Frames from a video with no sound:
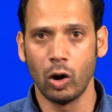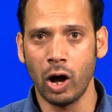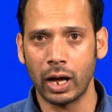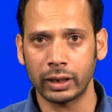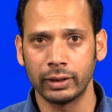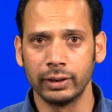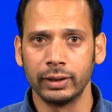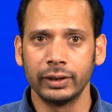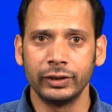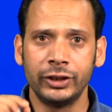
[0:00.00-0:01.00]
Or
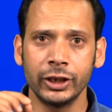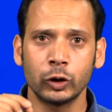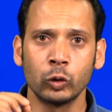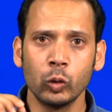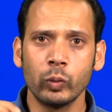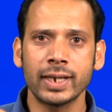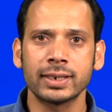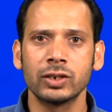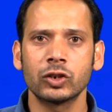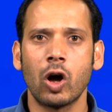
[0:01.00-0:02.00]
the two
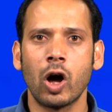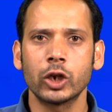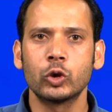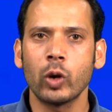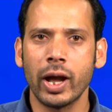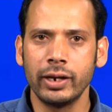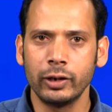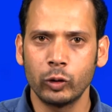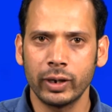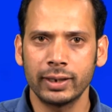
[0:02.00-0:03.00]
vessels are
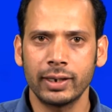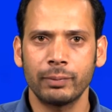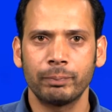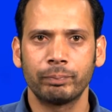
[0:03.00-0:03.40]
joined together